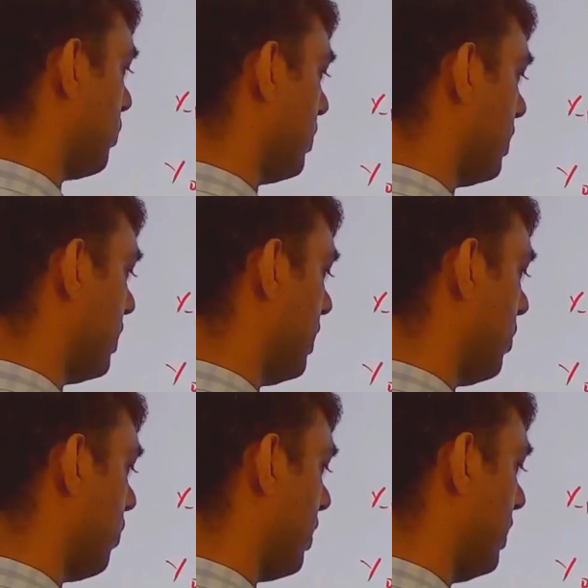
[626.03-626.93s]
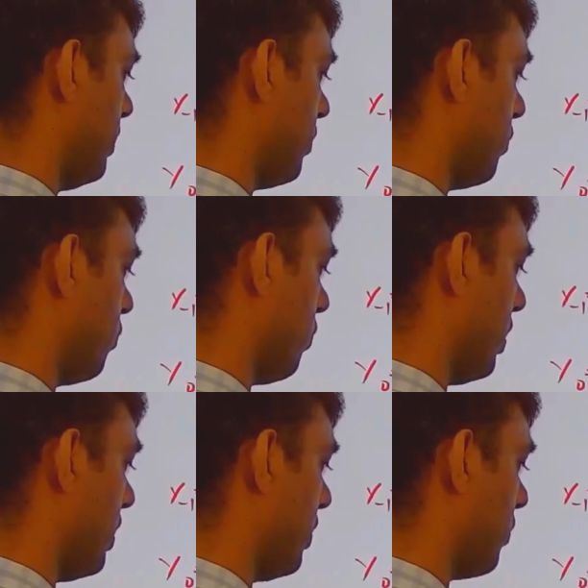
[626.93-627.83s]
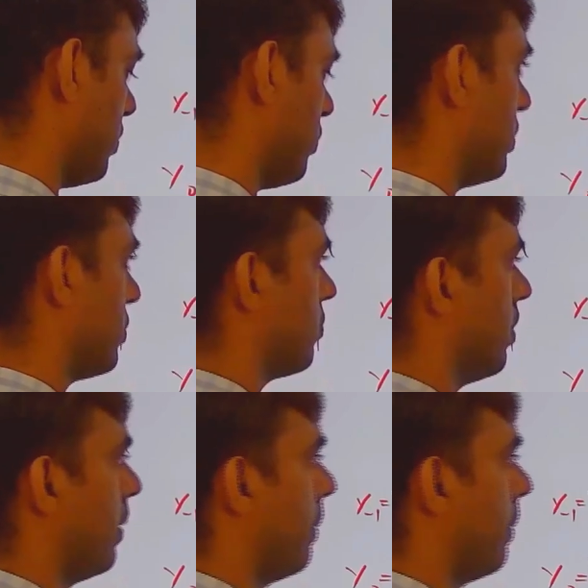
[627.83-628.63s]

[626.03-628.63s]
is a del y 1 equal to this one.